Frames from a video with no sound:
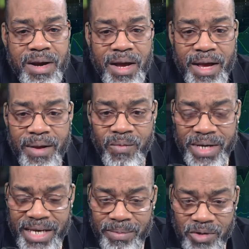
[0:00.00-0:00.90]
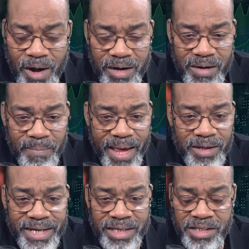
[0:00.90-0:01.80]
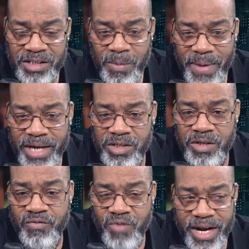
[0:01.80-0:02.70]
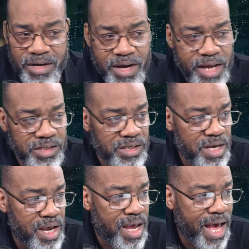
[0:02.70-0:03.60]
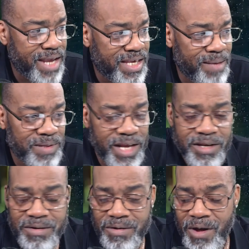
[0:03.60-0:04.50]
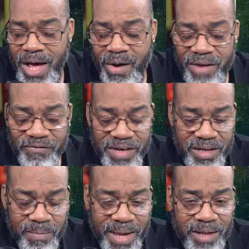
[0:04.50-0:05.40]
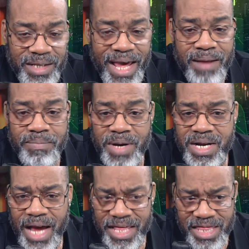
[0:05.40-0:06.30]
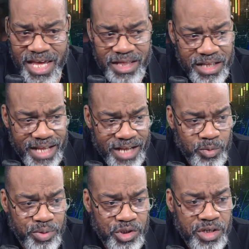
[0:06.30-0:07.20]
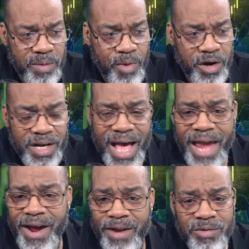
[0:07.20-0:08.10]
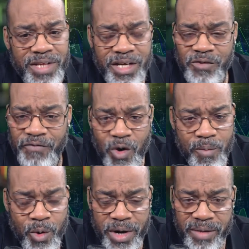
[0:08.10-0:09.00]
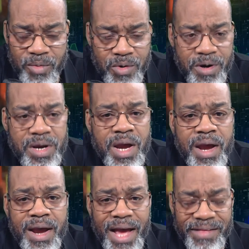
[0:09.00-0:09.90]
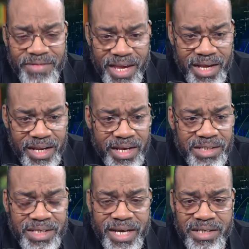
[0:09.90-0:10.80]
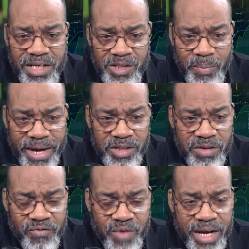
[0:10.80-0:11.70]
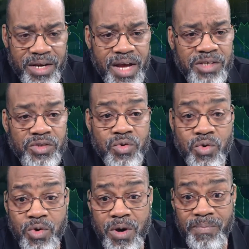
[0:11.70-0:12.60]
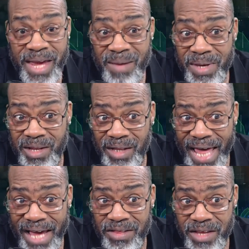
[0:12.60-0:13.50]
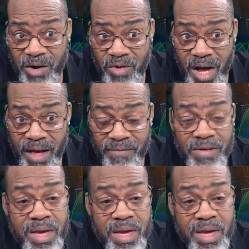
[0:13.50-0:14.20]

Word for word: Uh, we keep talking about the anticipation of rate cuts. I keep letting you know how I feel about that, but I think that that's pushing the market higher. I don't think it's FOMO anymore. I think it is the anticipation of rate cuts or maybe the lack thereof.